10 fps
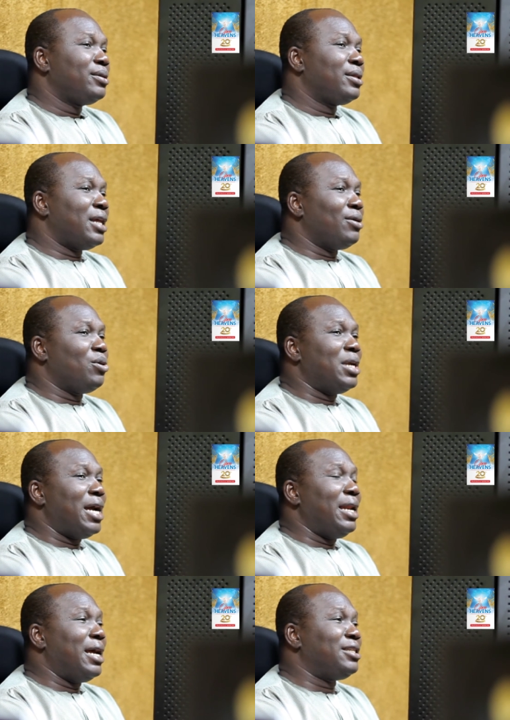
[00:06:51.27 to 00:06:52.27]
Thank God I
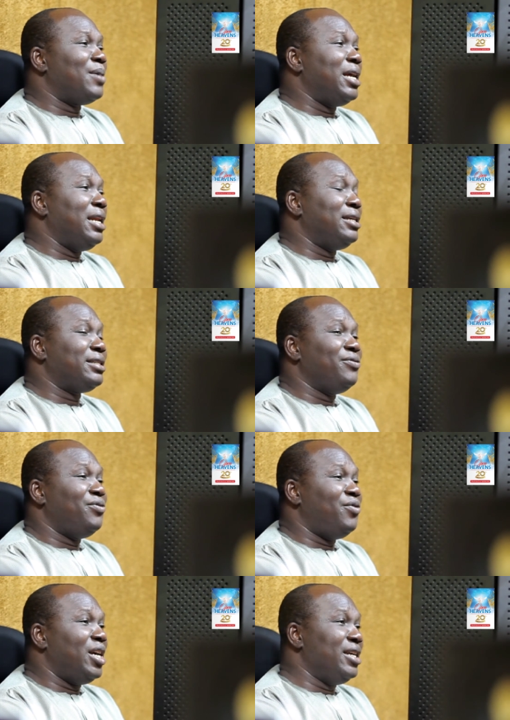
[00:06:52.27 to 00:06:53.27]
learned my lesson
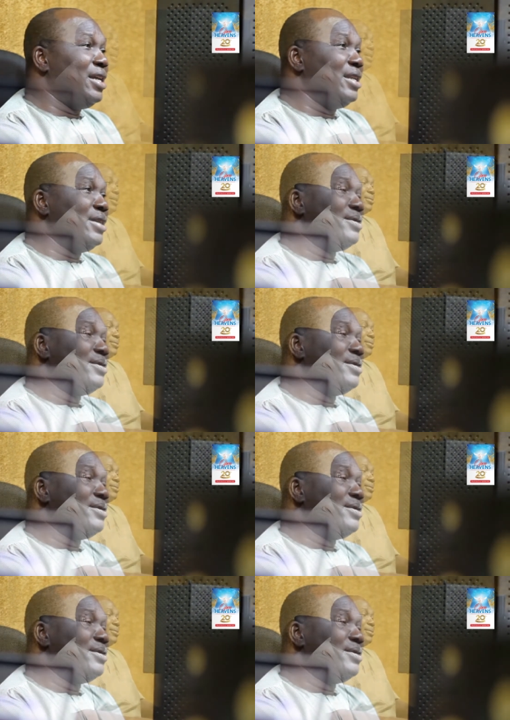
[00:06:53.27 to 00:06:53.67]
very early.